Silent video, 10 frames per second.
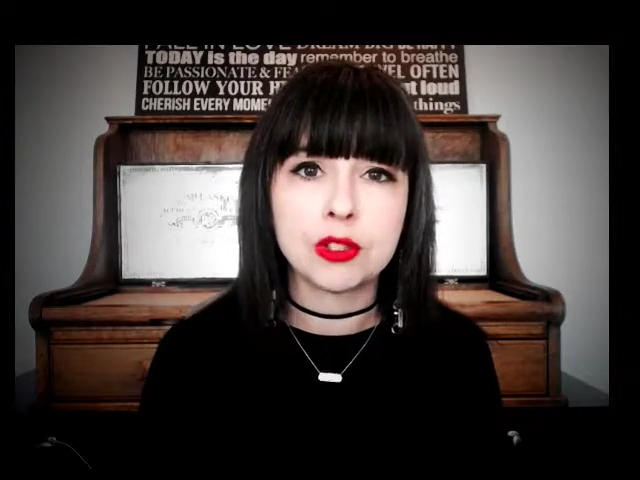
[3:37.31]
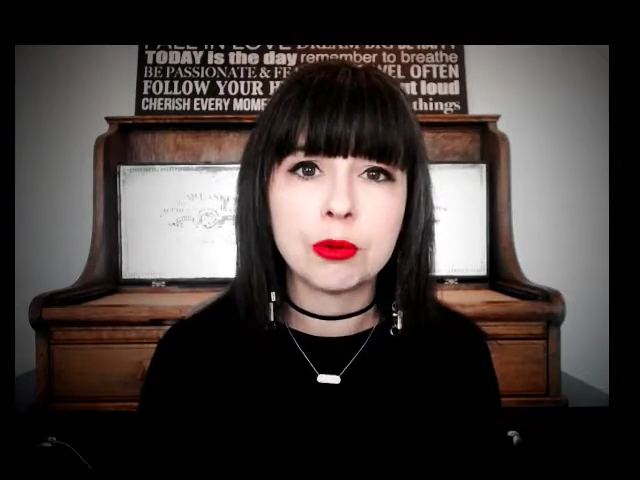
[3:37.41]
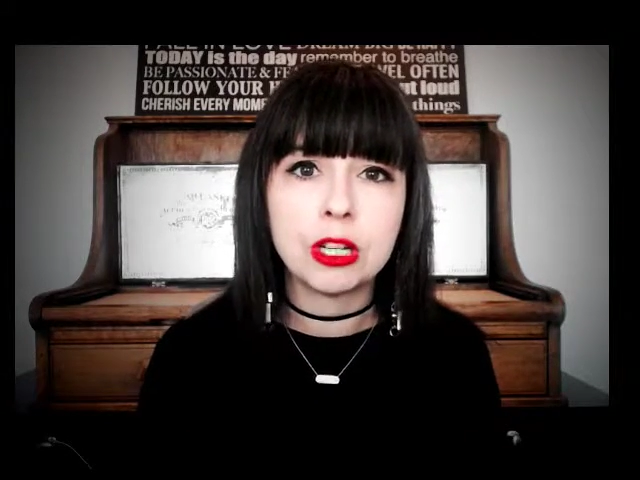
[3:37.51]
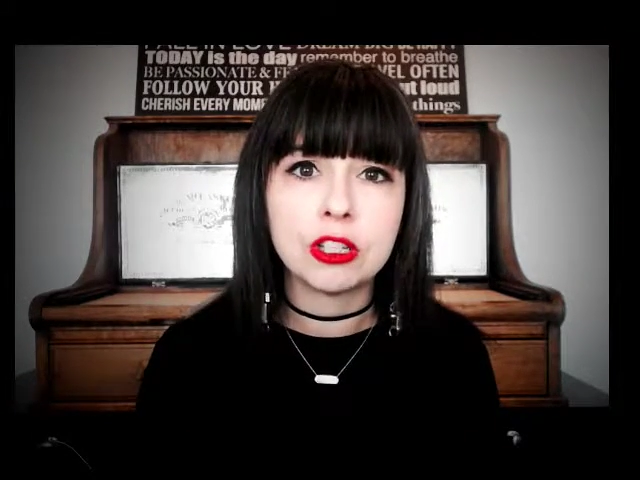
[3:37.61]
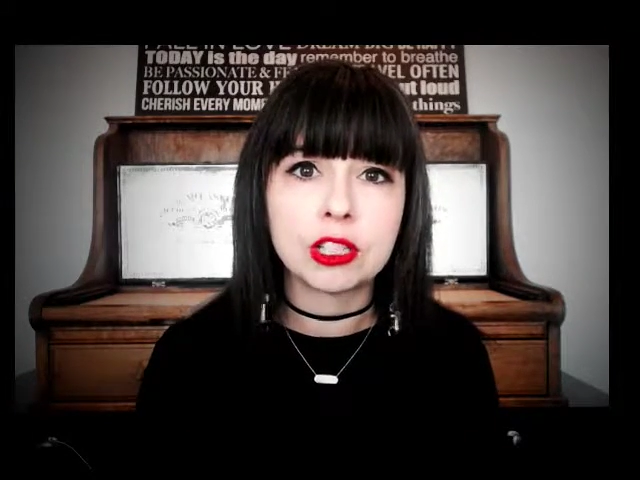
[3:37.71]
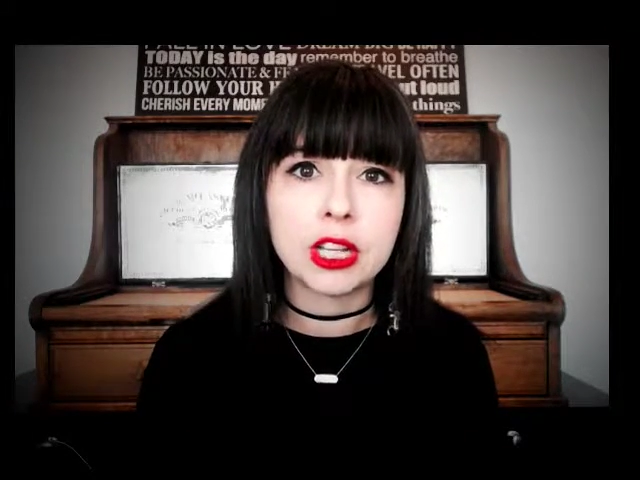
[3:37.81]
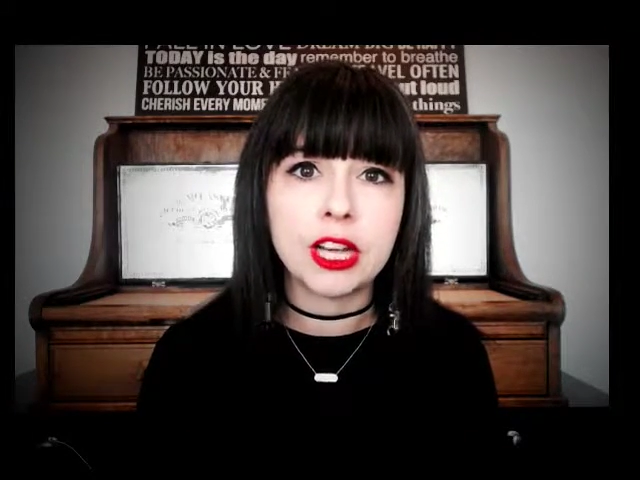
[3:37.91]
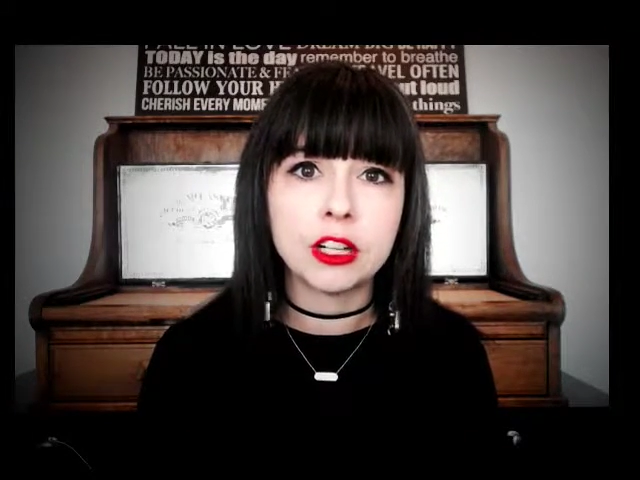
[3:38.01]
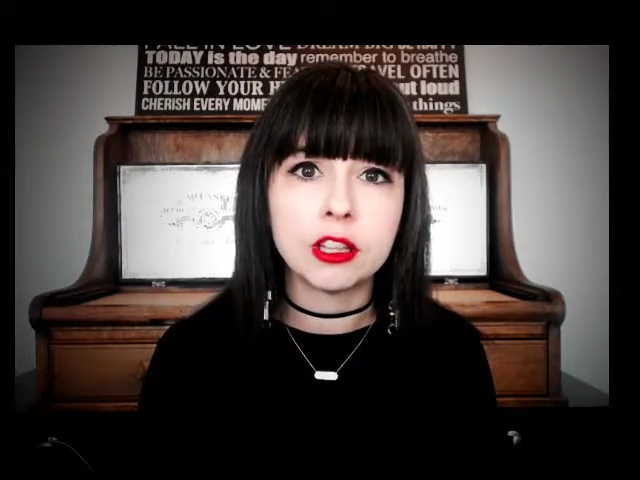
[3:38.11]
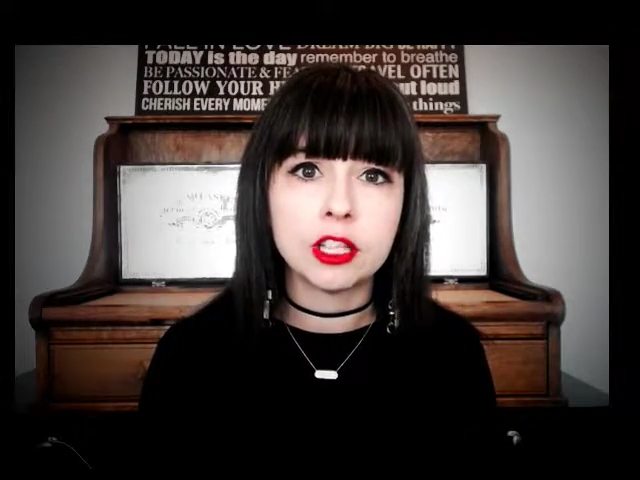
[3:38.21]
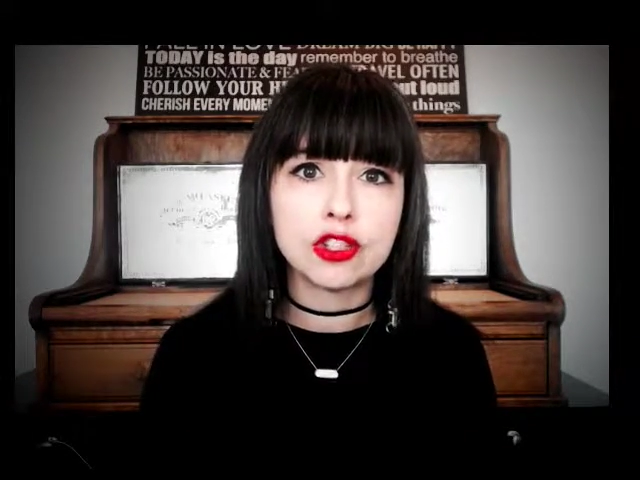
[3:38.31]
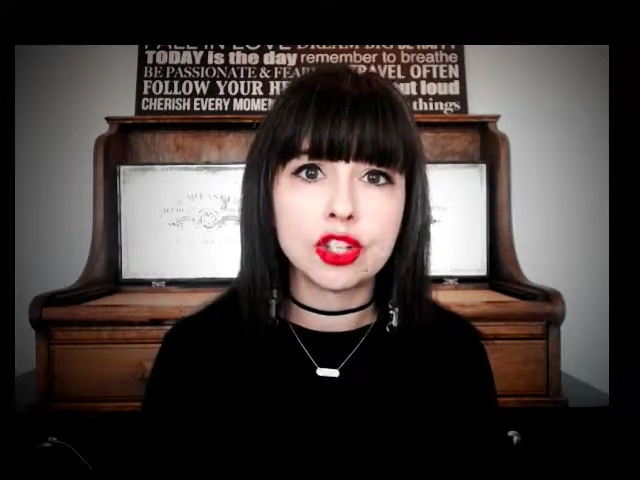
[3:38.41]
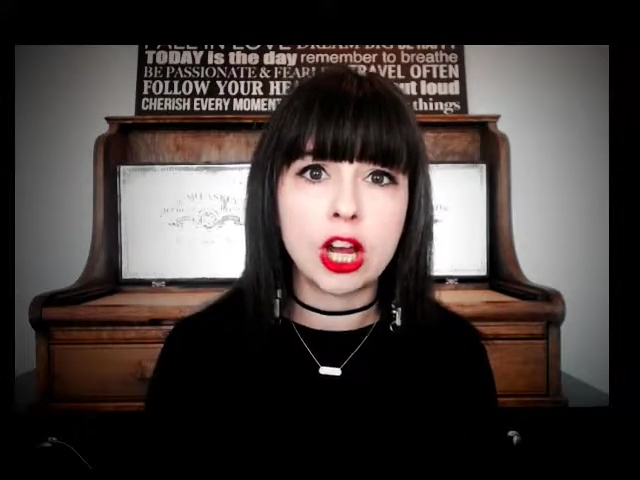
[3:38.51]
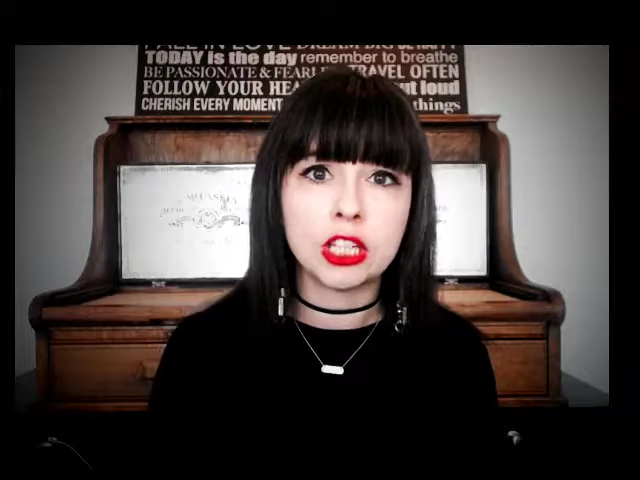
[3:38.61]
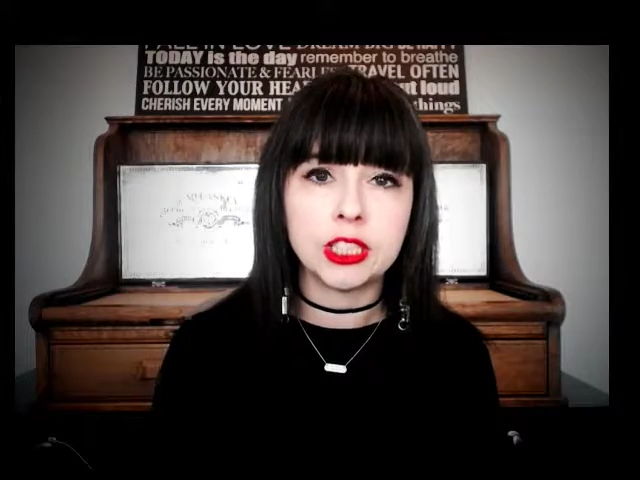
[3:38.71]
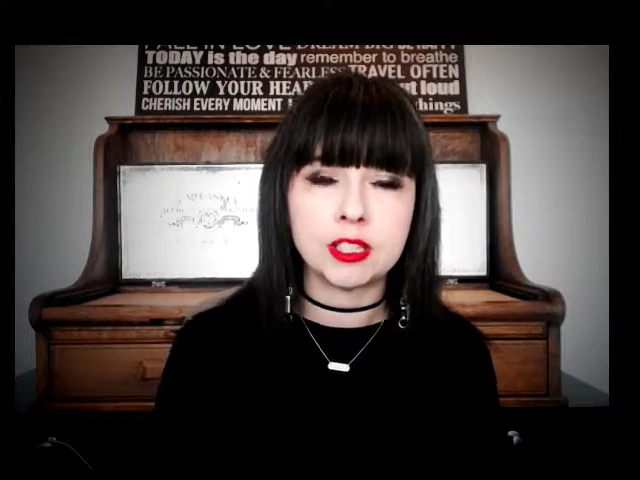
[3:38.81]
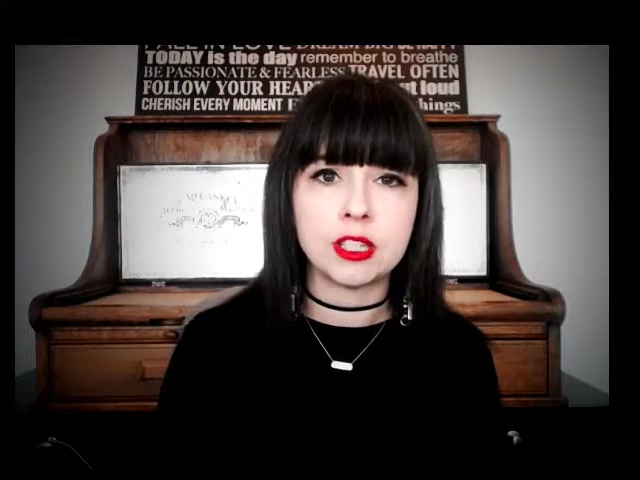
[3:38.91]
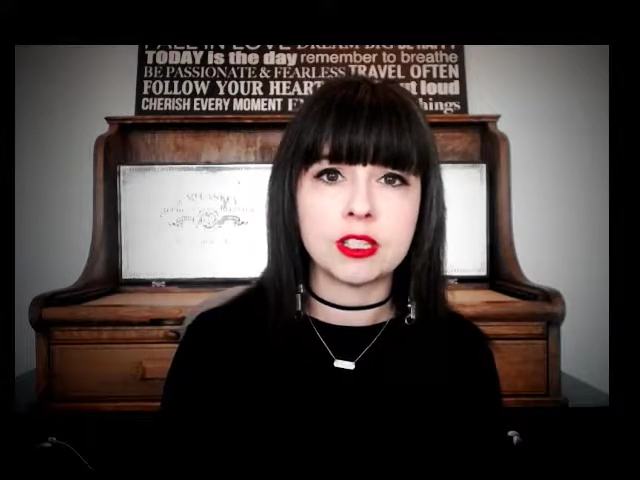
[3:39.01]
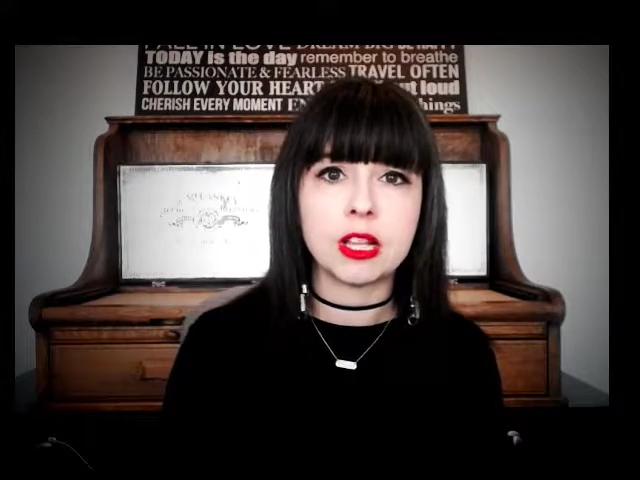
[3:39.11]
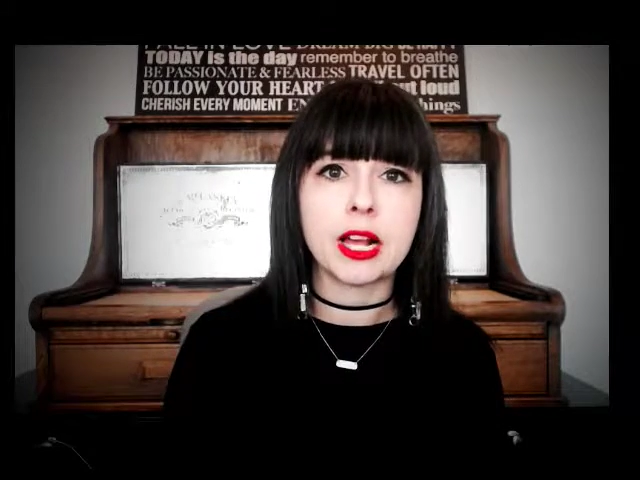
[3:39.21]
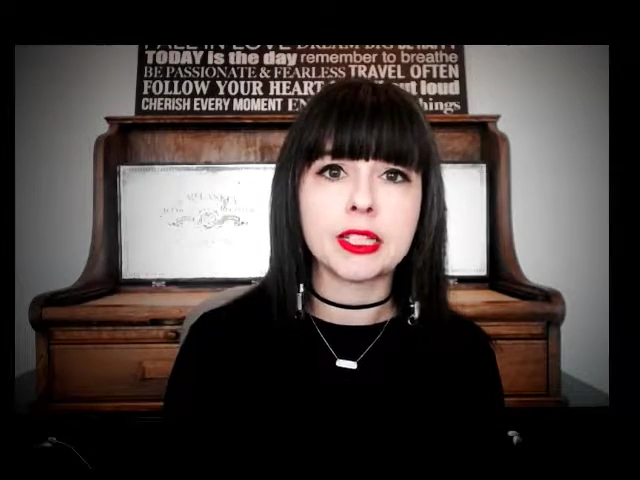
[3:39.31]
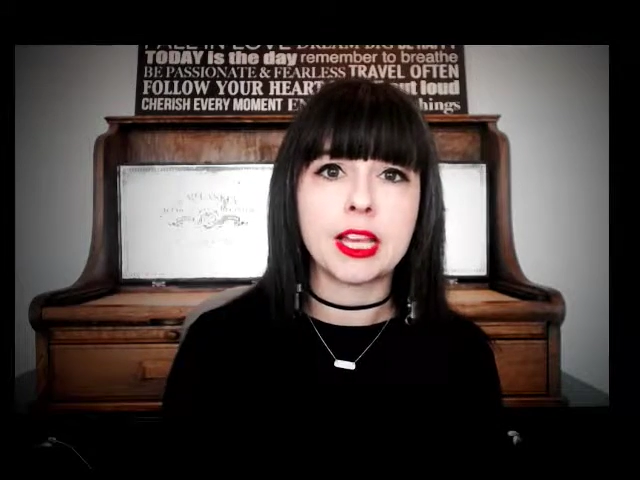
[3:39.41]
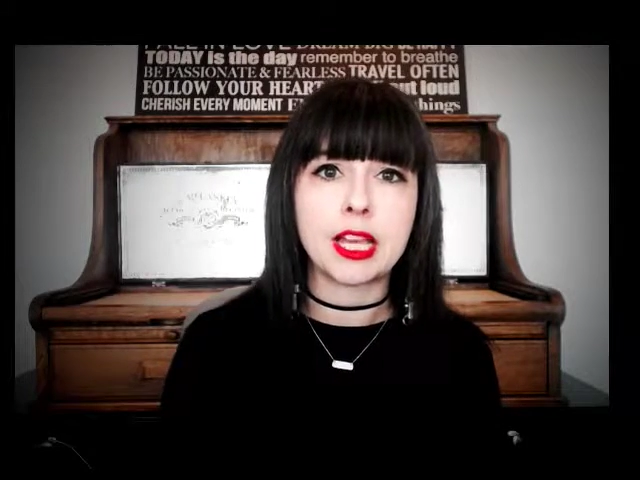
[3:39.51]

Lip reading: 3 years later, this child is dyslexic,